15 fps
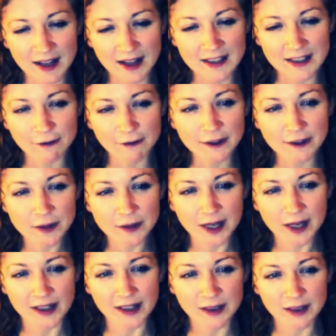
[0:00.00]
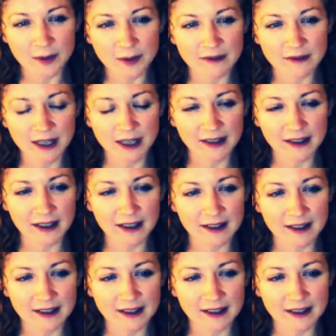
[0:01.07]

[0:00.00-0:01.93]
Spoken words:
the first one I think that we've done that